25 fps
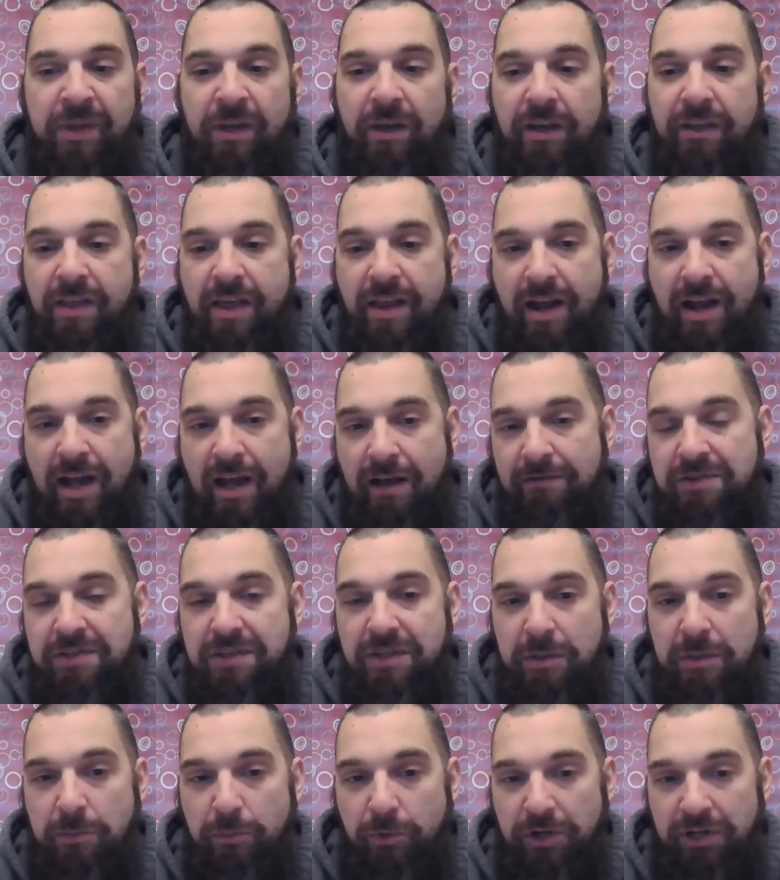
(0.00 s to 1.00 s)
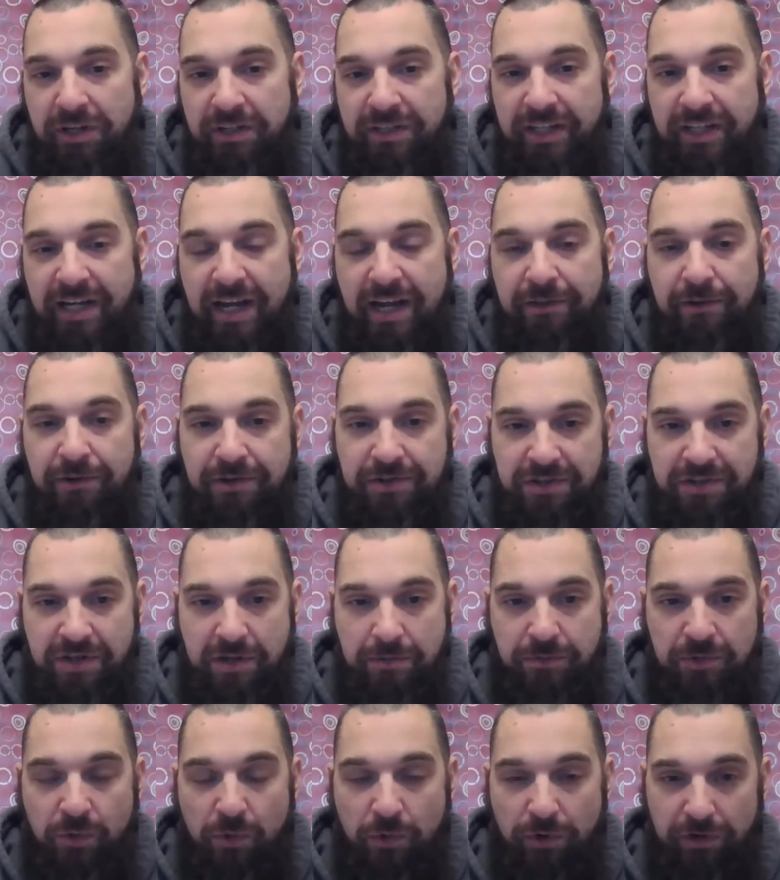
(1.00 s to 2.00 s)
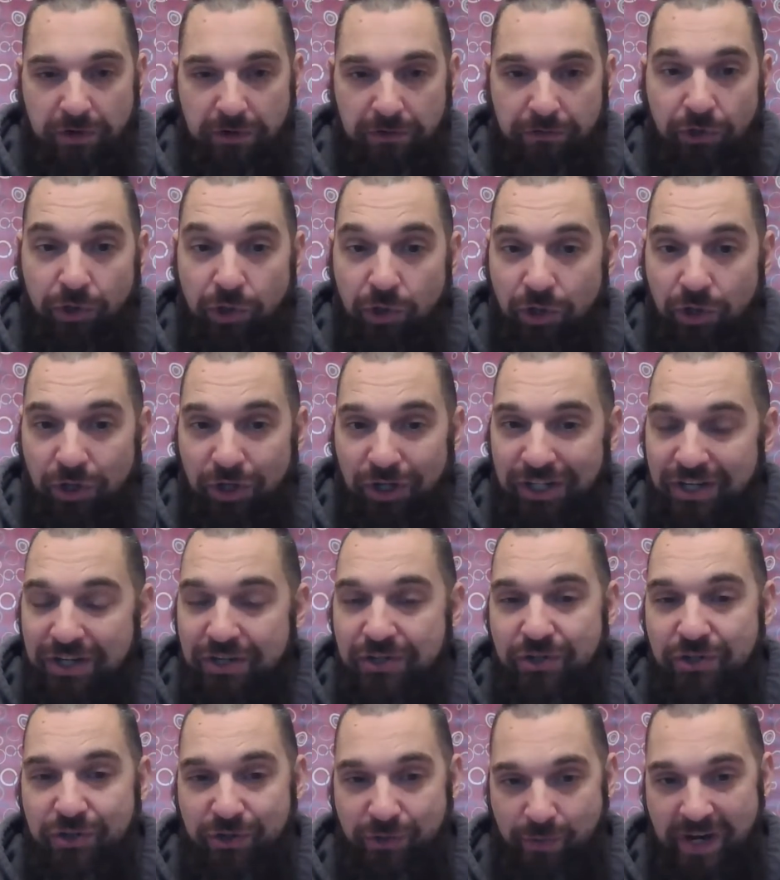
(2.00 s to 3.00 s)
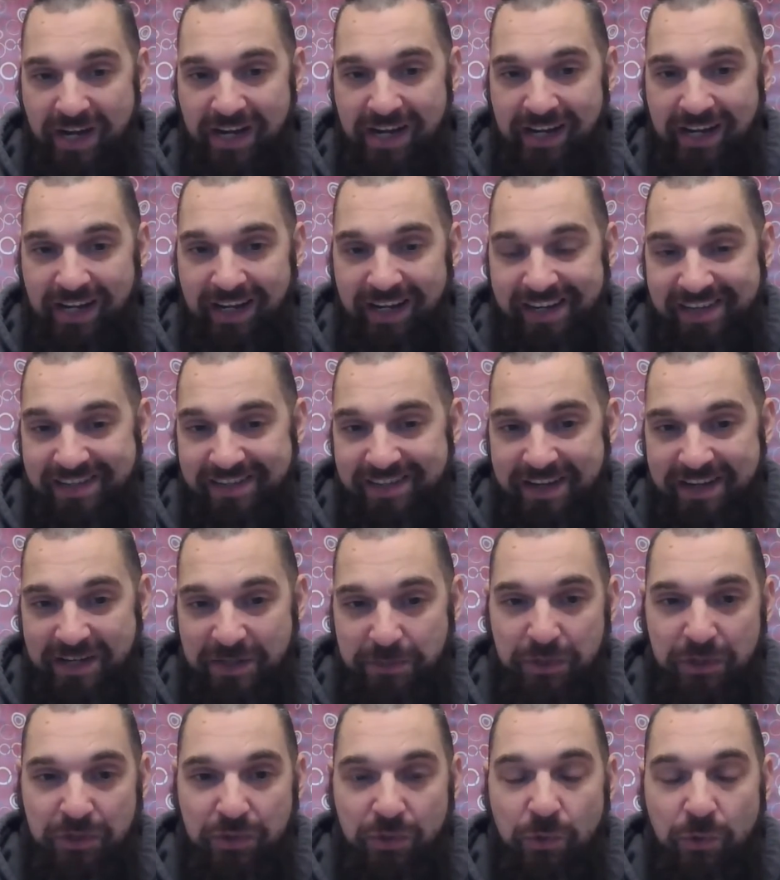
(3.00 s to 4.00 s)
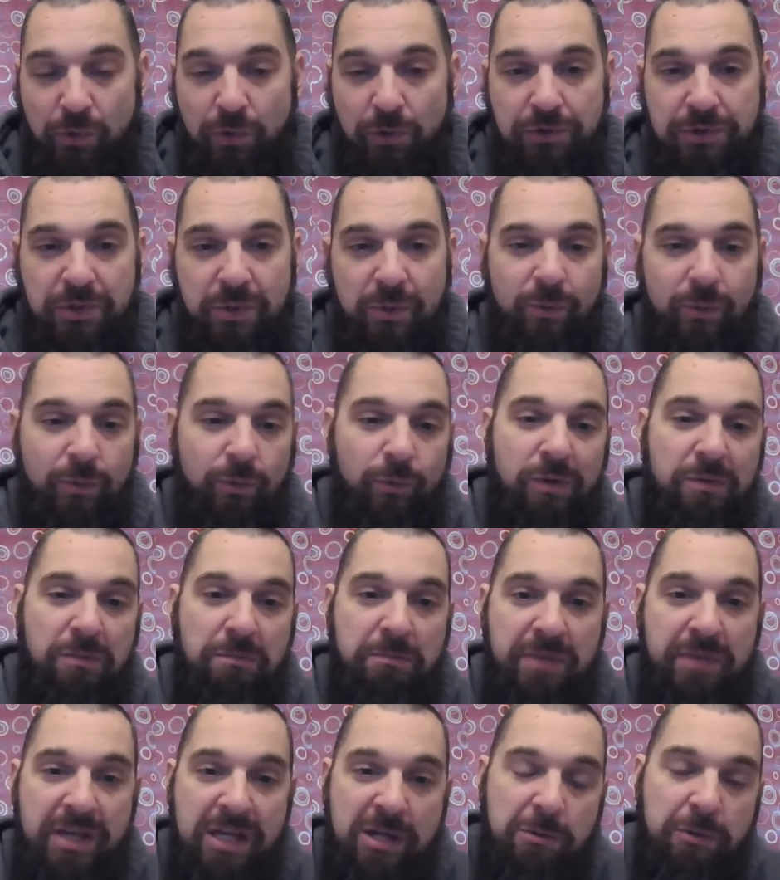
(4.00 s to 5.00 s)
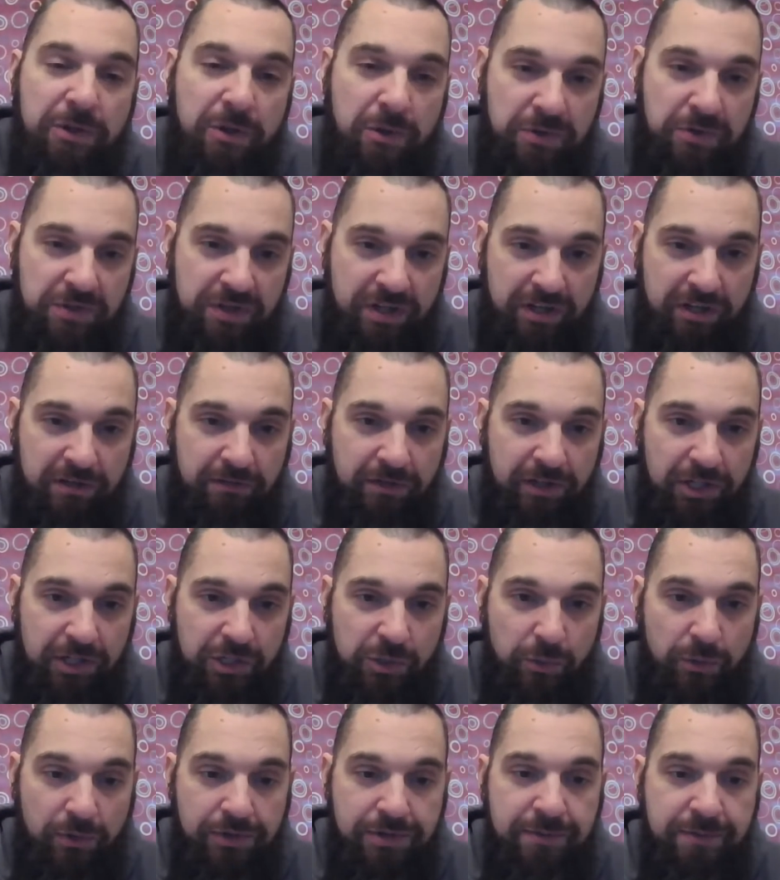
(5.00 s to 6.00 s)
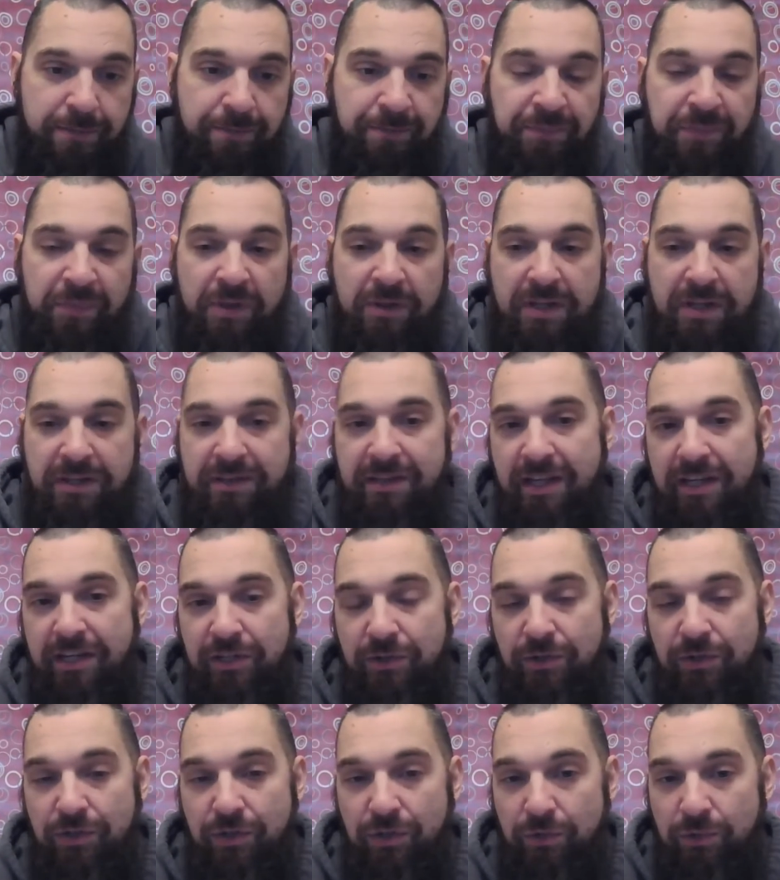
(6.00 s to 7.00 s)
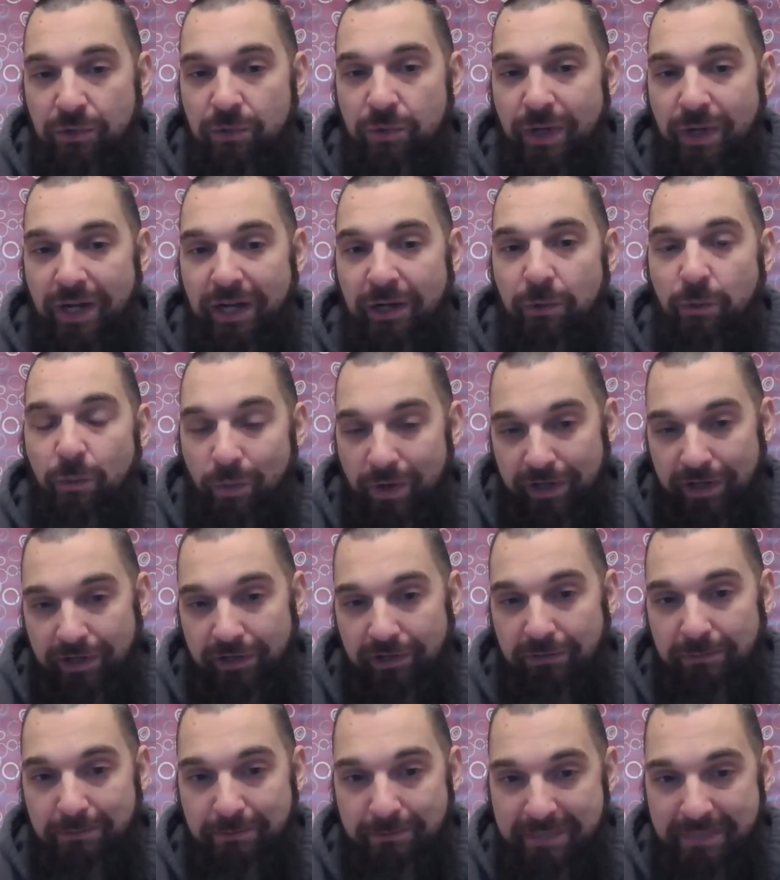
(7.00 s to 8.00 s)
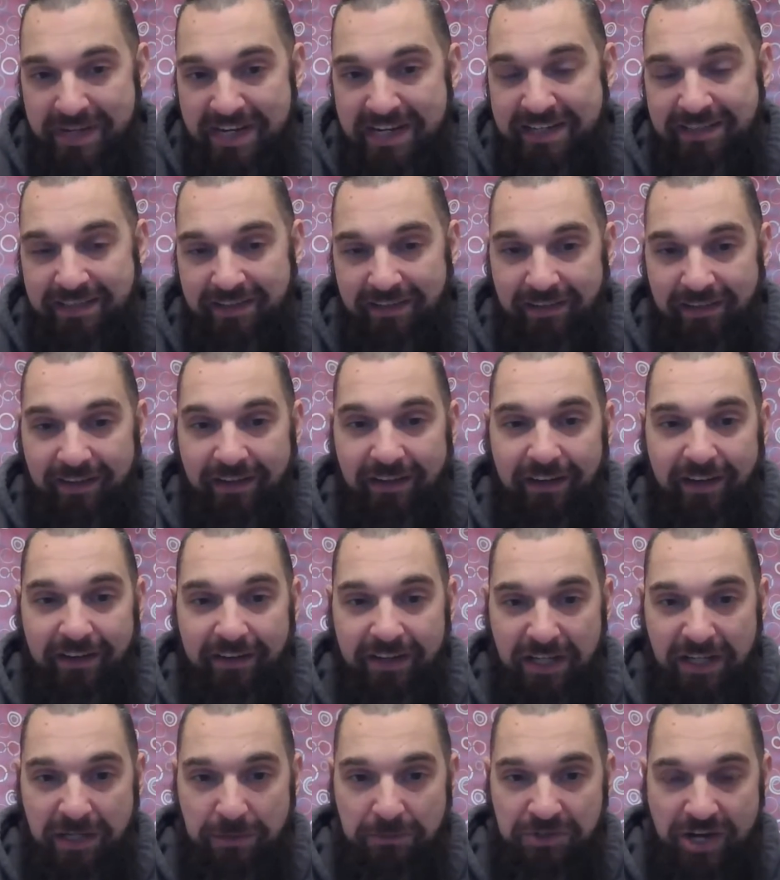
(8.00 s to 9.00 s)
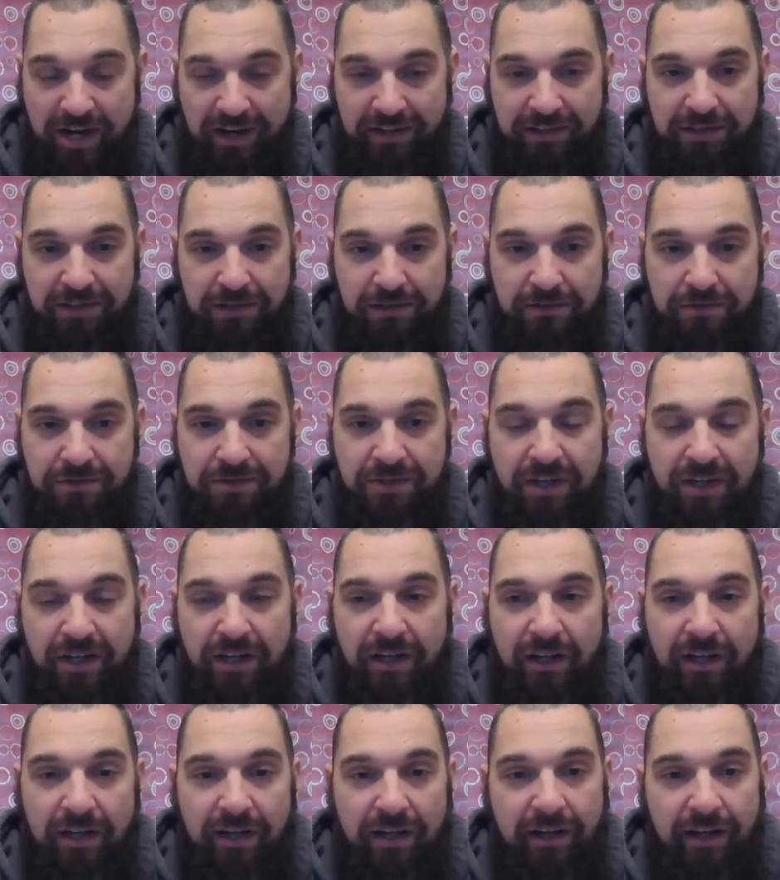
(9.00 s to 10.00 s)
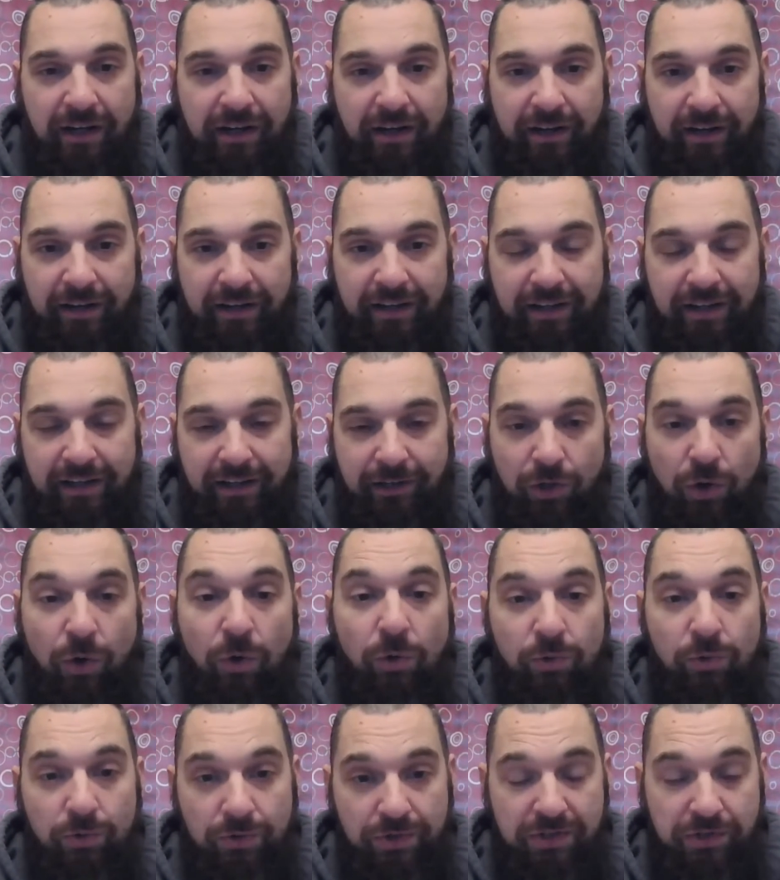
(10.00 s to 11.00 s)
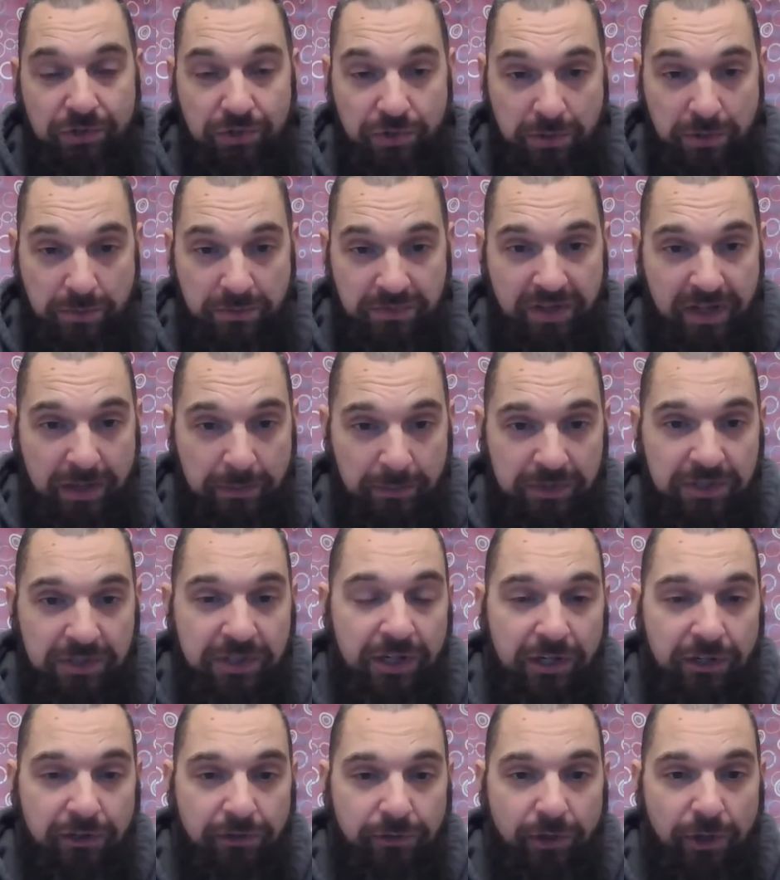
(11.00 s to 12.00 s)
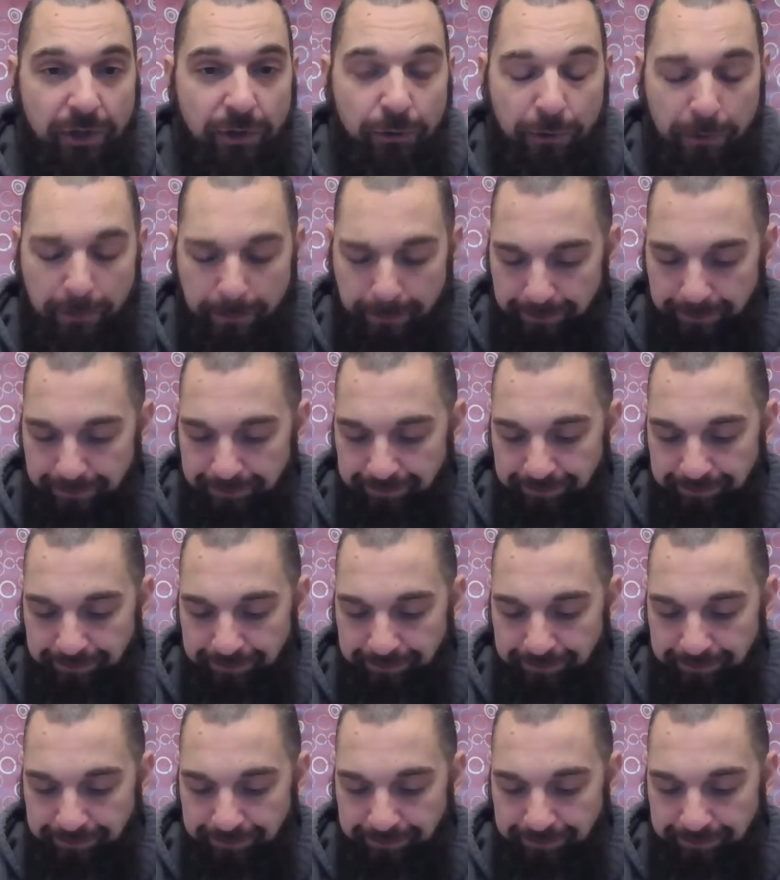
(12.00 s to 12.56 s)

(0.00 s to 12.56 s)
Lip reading: And then obviously putting together some sort of good screening and assessment tool. So when we meet with those individuals, that they do and will meet the objectives and goals in terms of that particular group.